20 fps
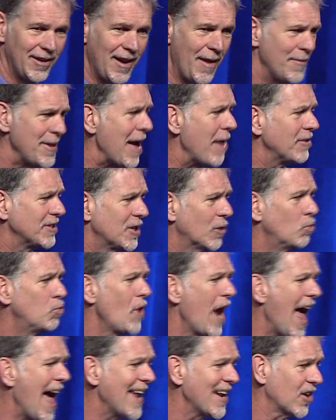I mean, that was a
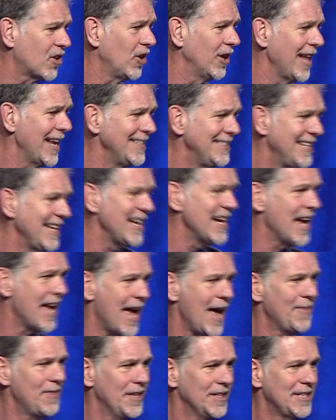radical idea
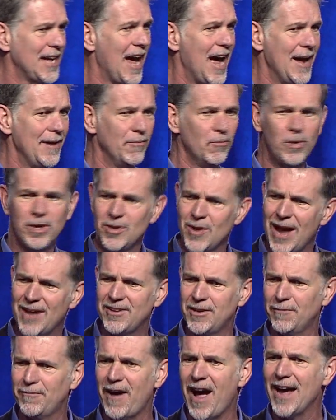at the time when you had
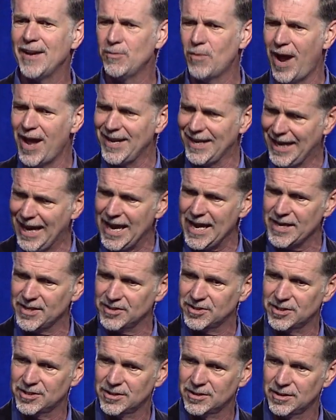divine right of
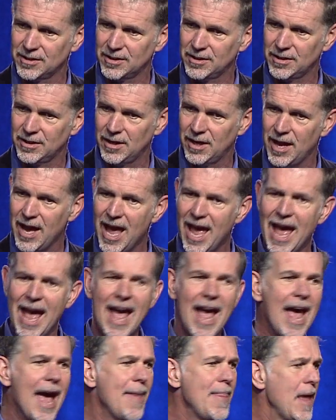kings.
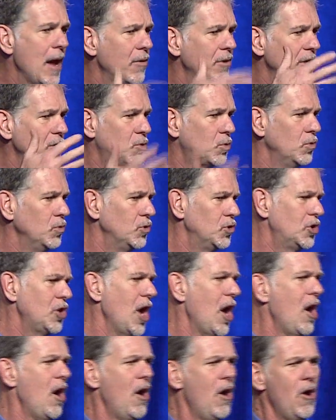And there was
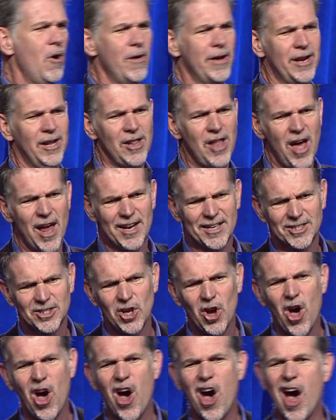Rousseau and a lot of
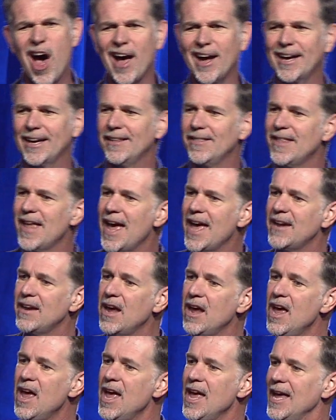talk. And
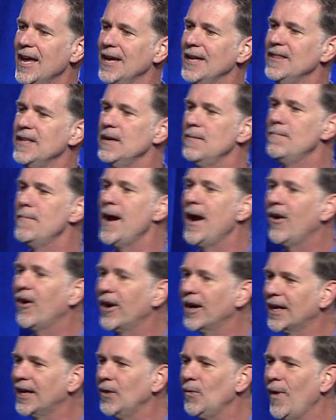then in the
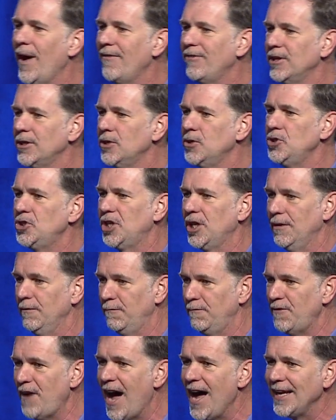American Revolution,
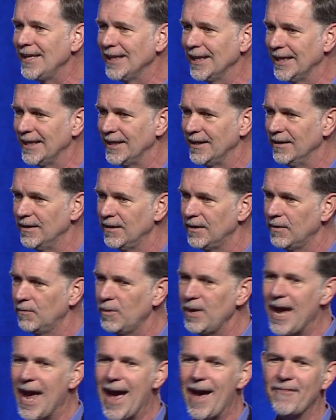finally,
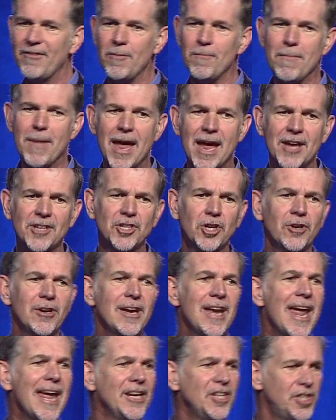we have a major
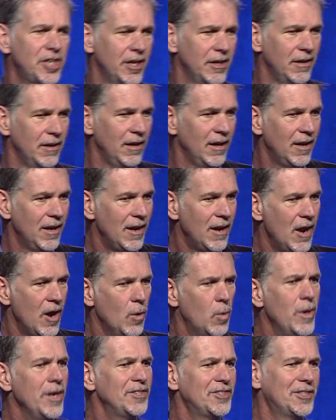nation
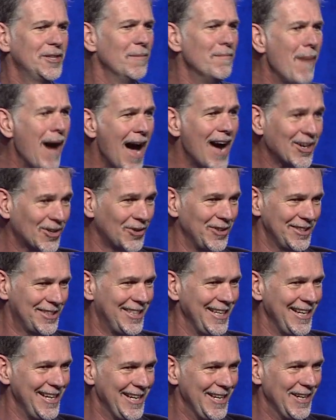with
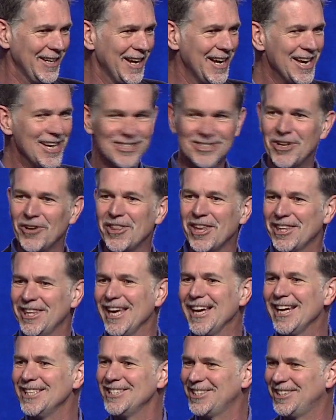democracy. So the
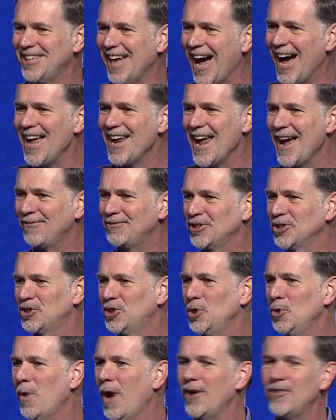thing is done after
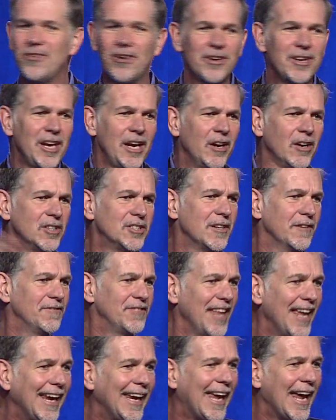200 years of
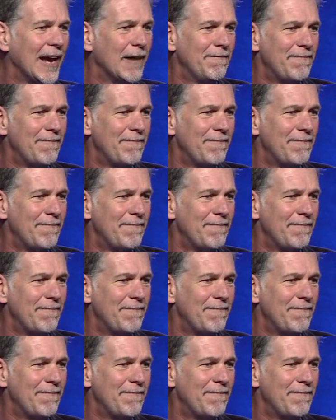thinking.